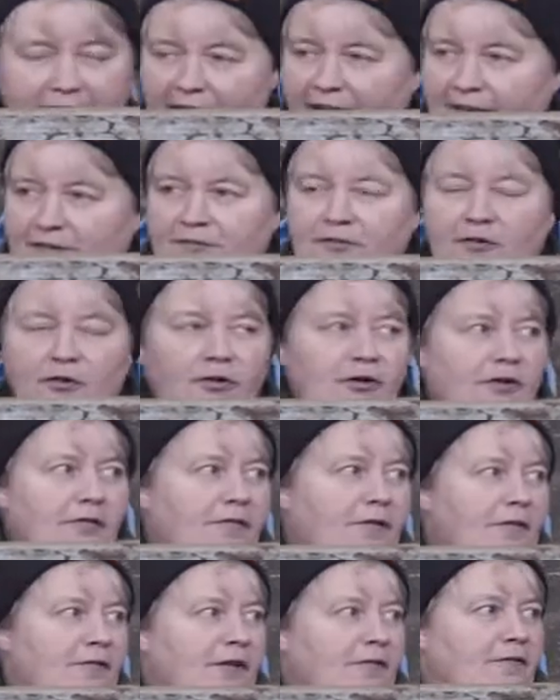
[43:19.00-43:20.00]
get to
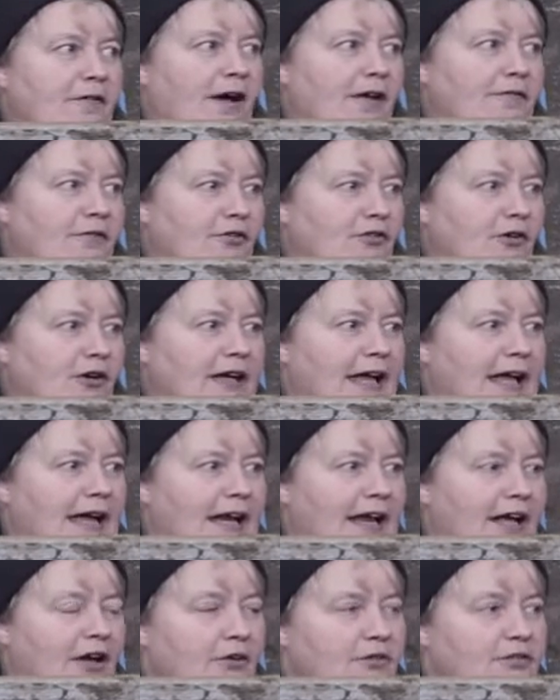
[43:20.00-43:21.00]
450, 500
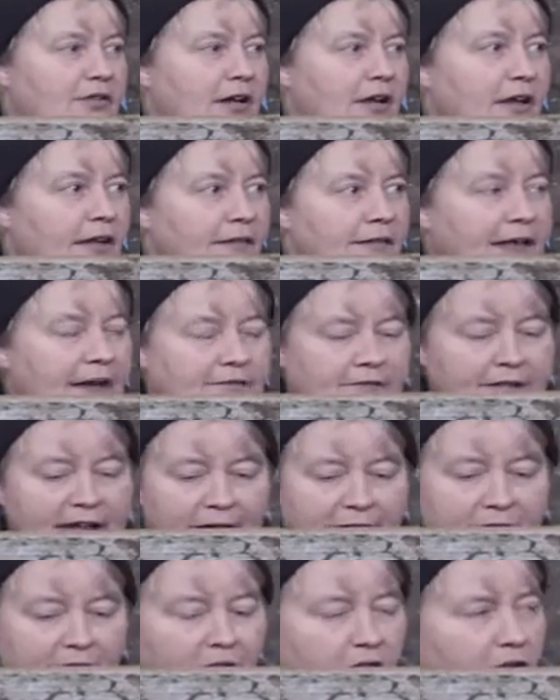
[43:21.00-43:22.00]
kilos. They've
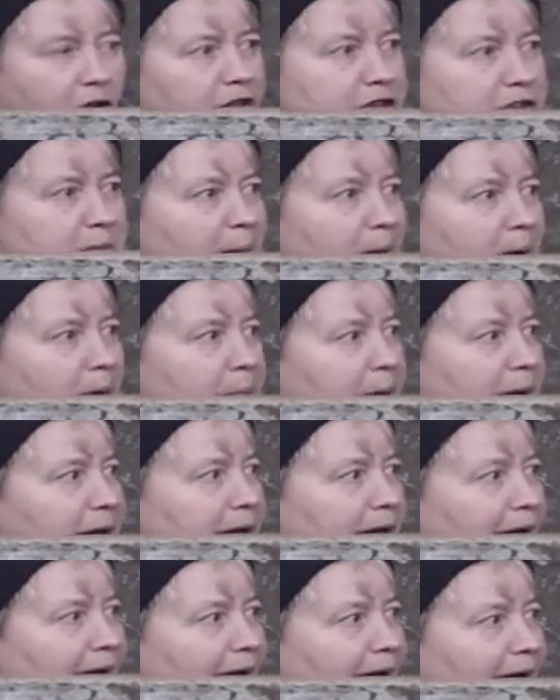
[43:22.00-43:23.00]
never learnt about
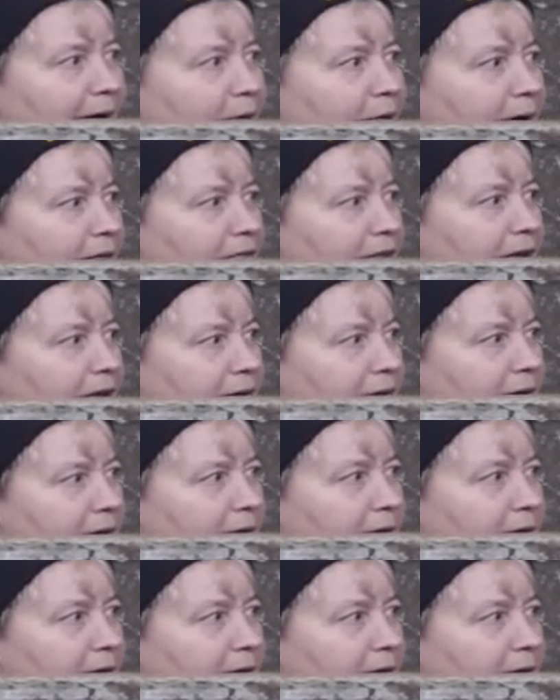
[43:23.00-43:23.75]
being a cow, have they?